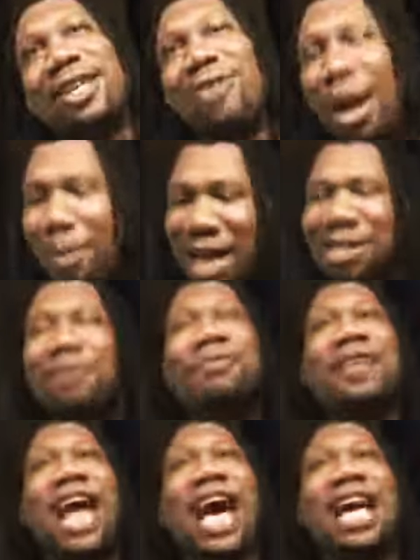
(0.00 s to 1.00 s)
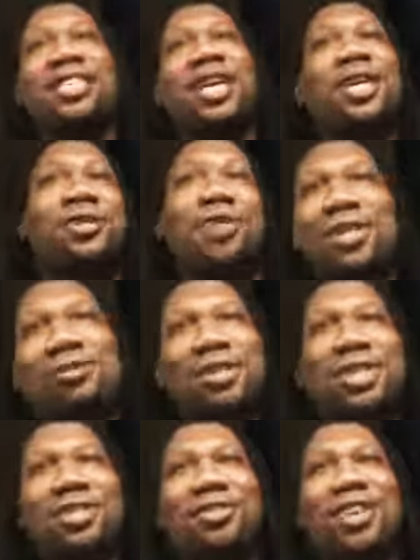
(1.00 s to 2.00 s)
Grandmaster Flash,
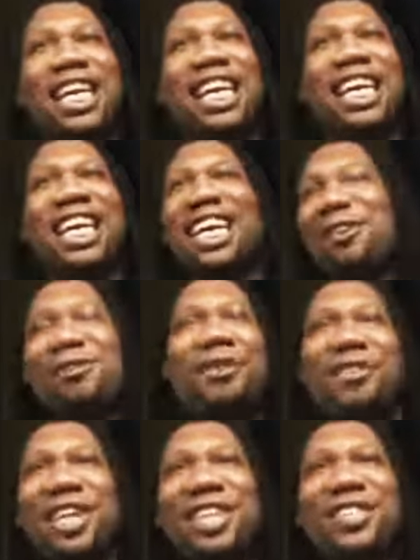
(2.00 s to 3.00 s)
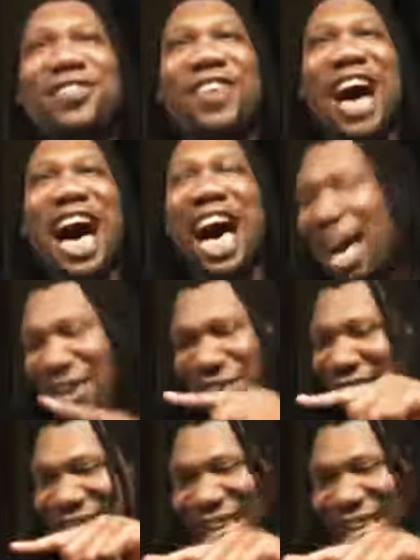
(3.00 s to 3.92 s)
Treacherous 3, Furious 5,